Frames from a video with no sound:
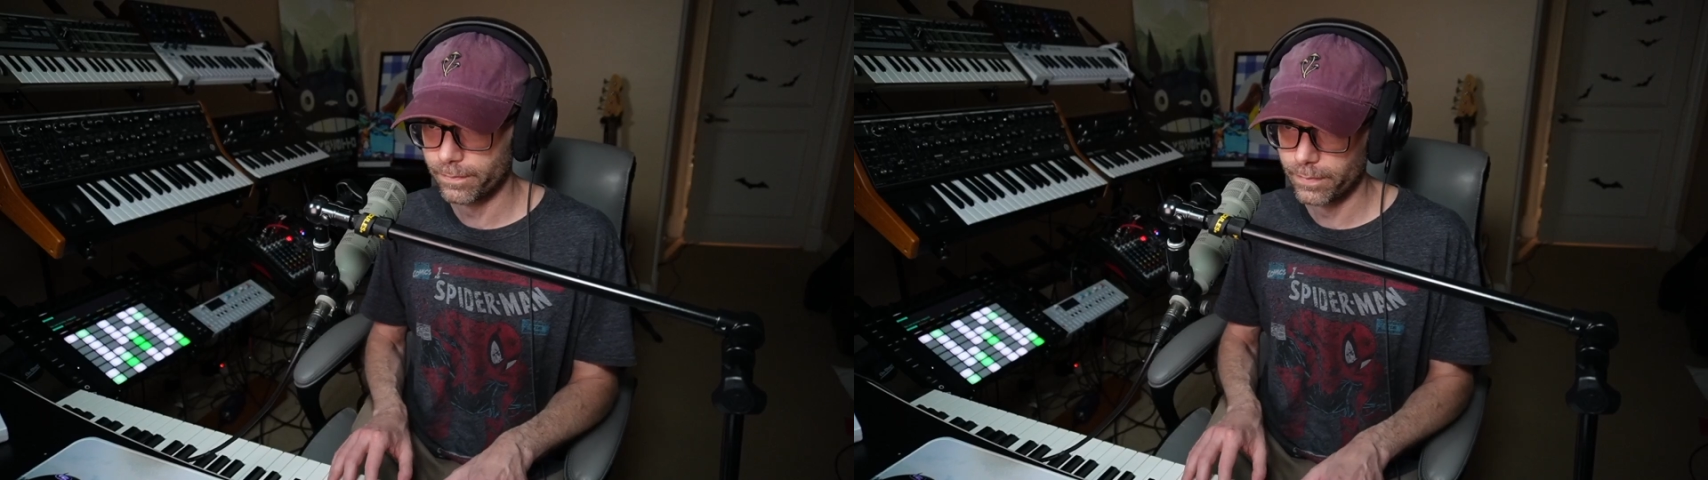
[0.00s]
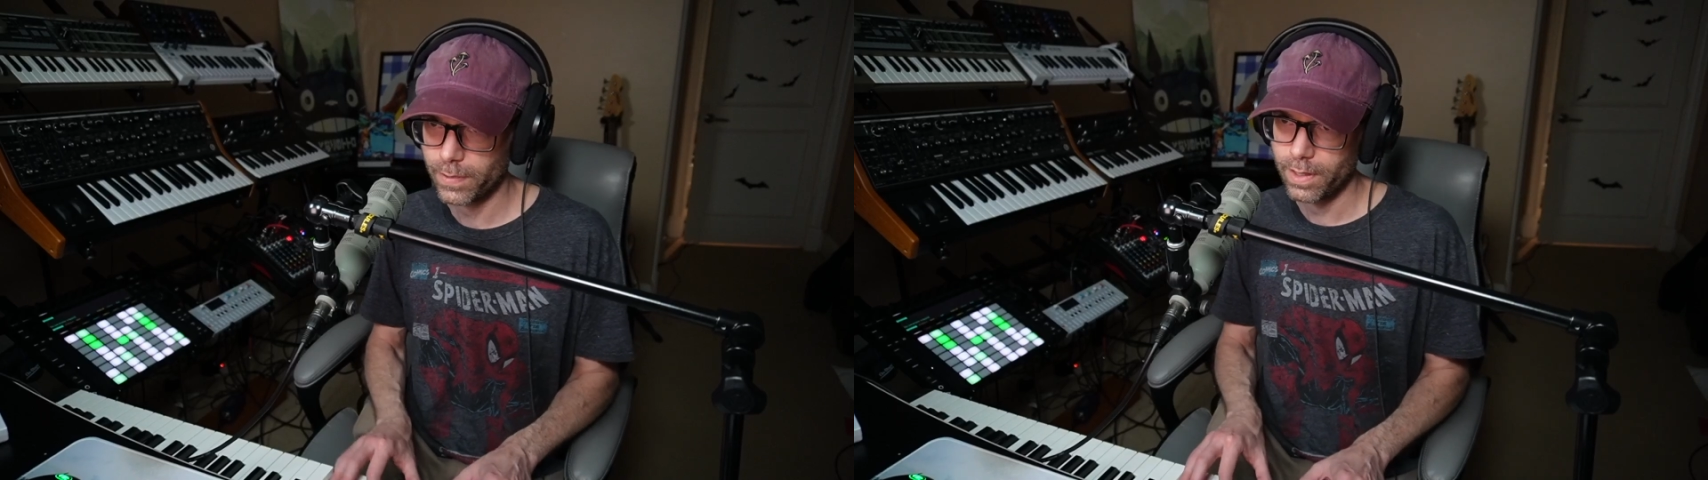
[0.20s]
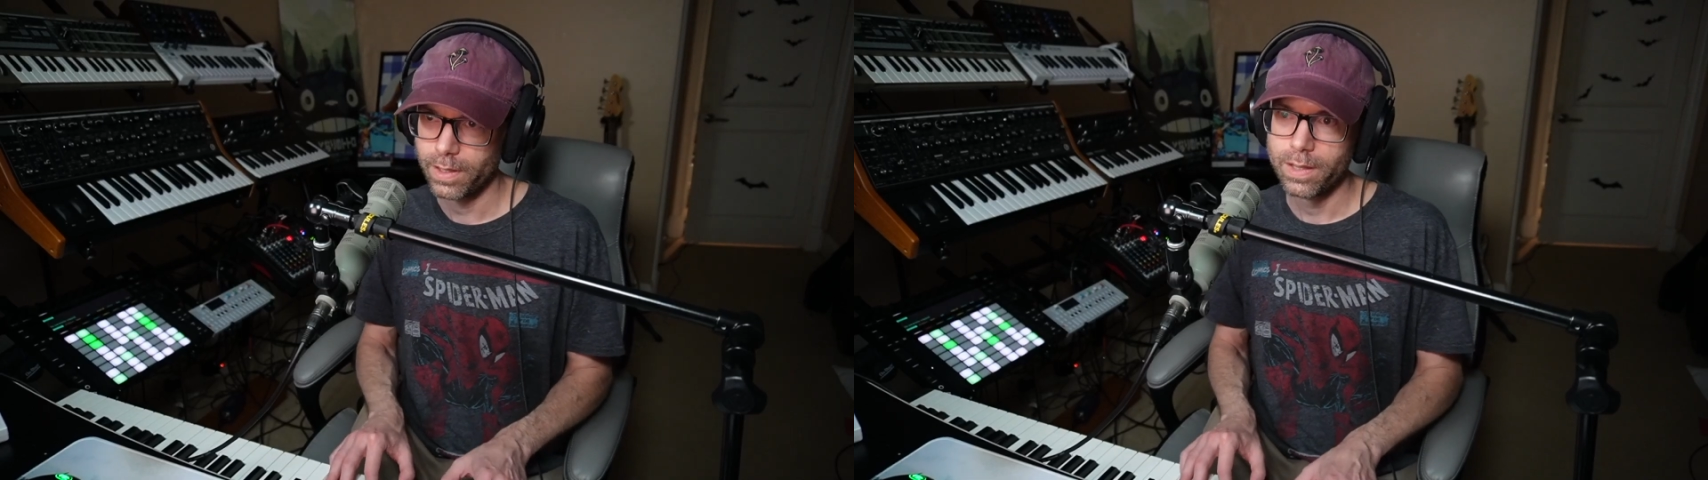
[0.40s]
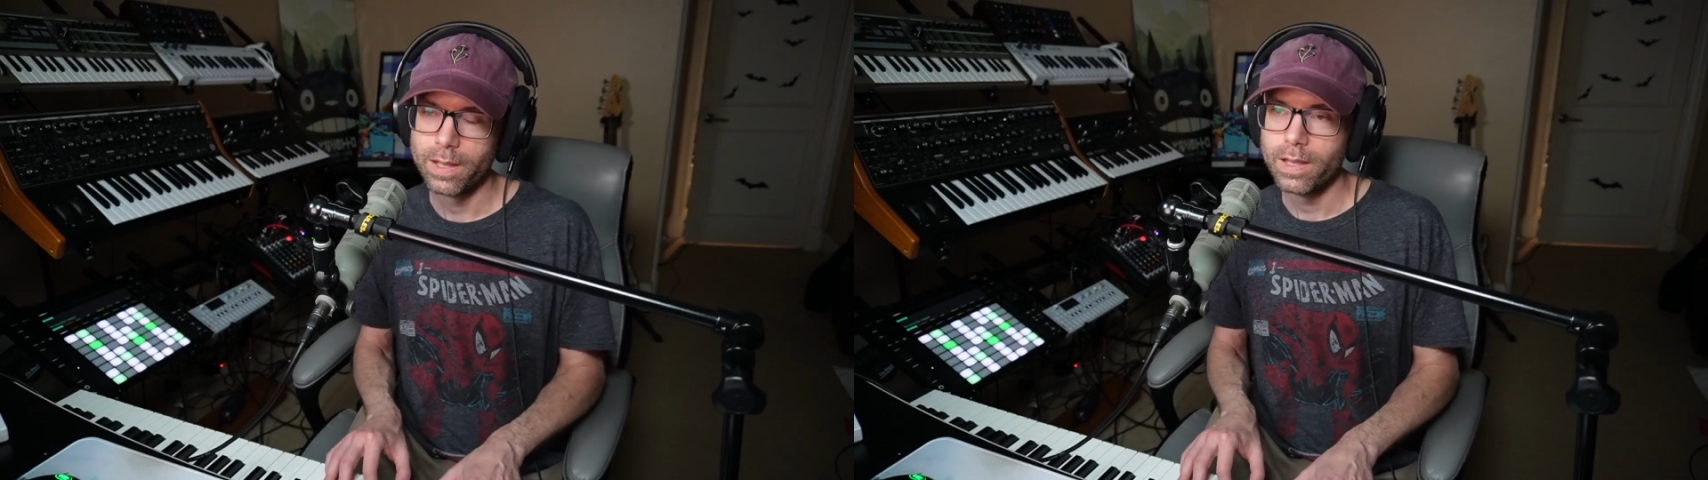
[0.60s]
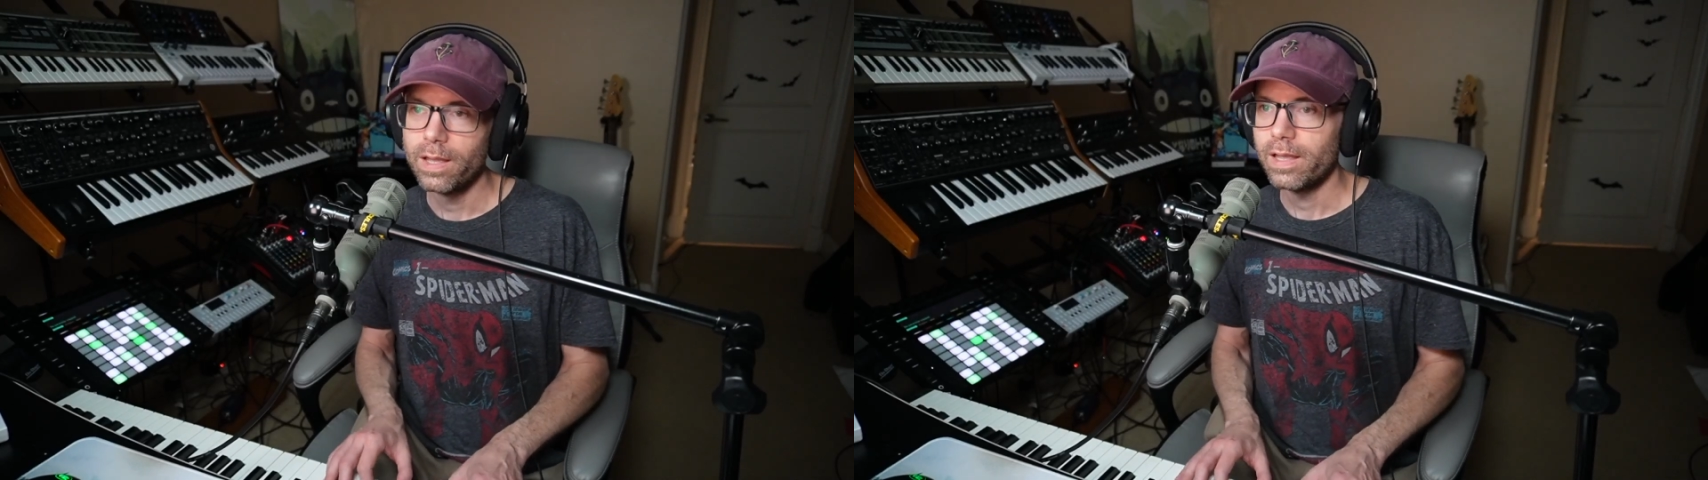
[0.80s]

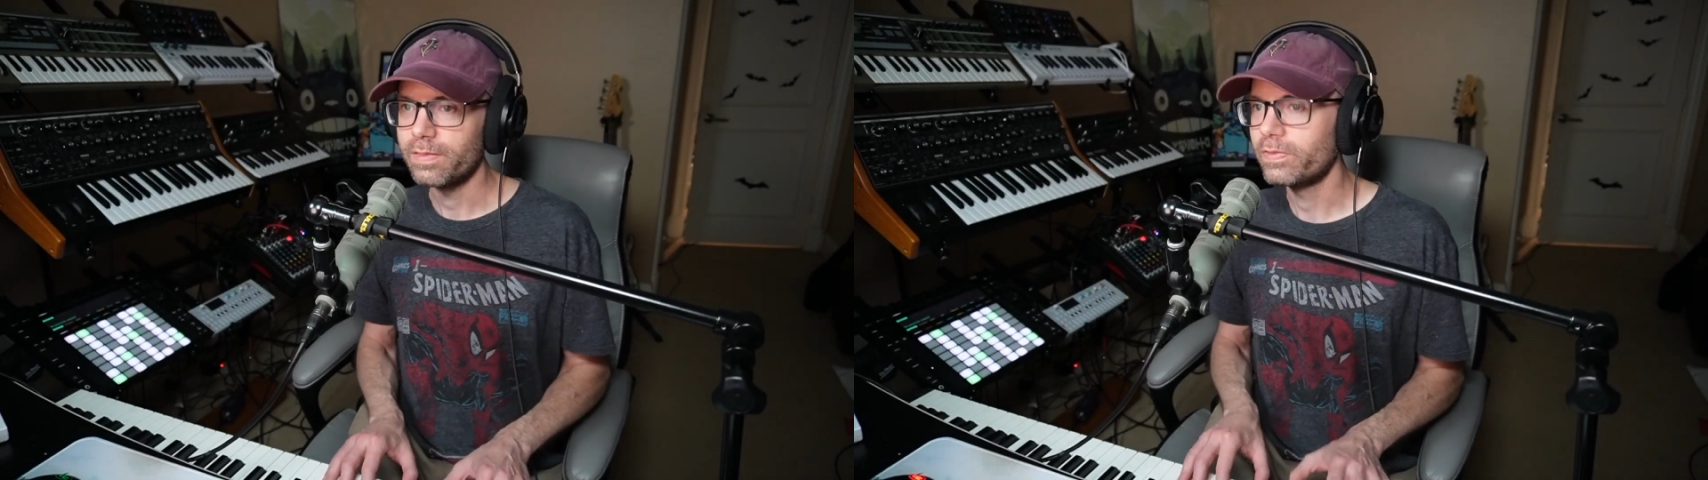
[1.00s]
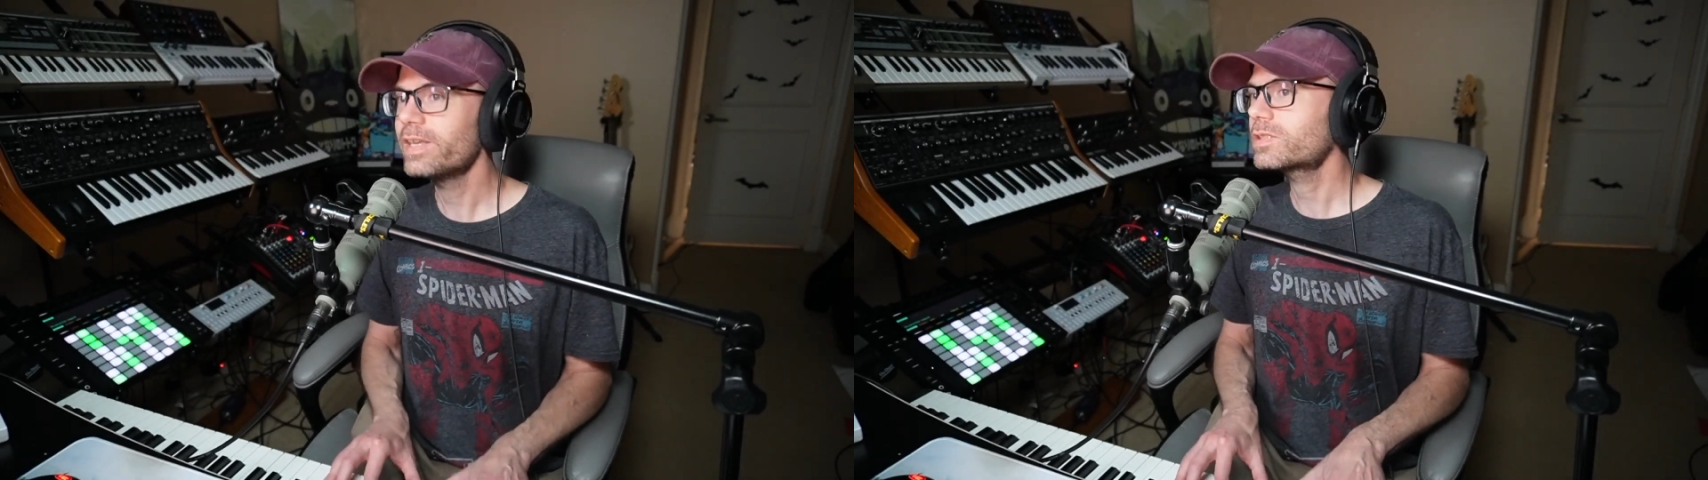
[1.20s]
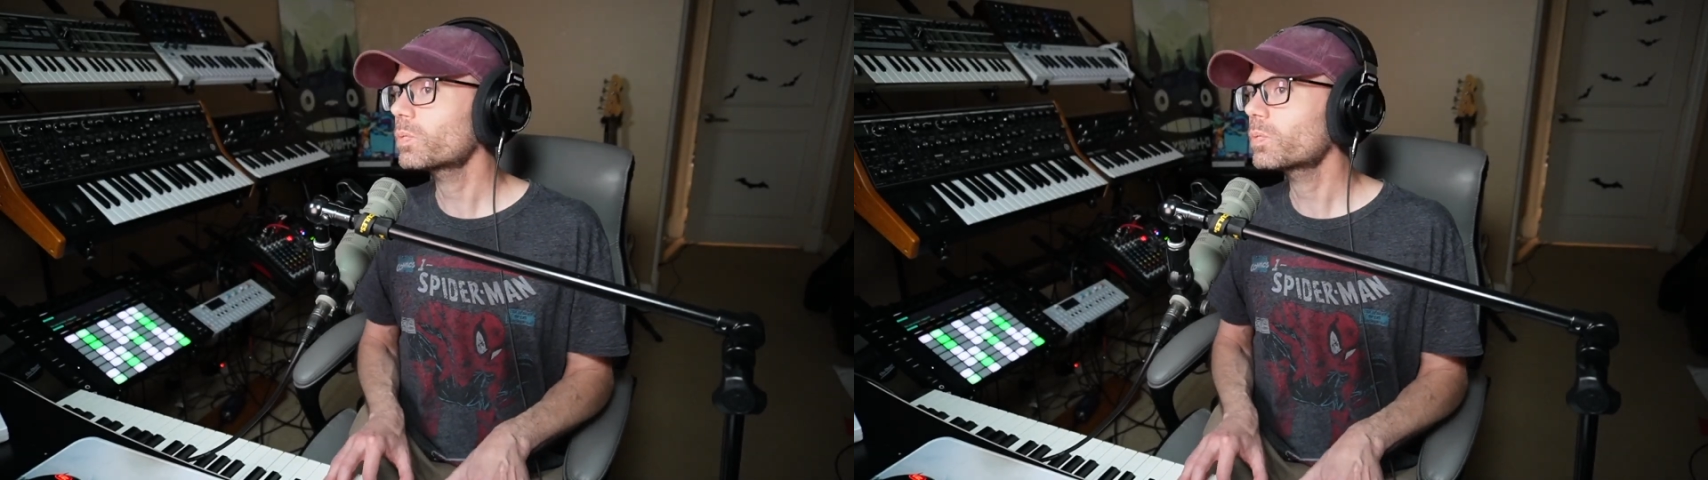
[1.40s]
And this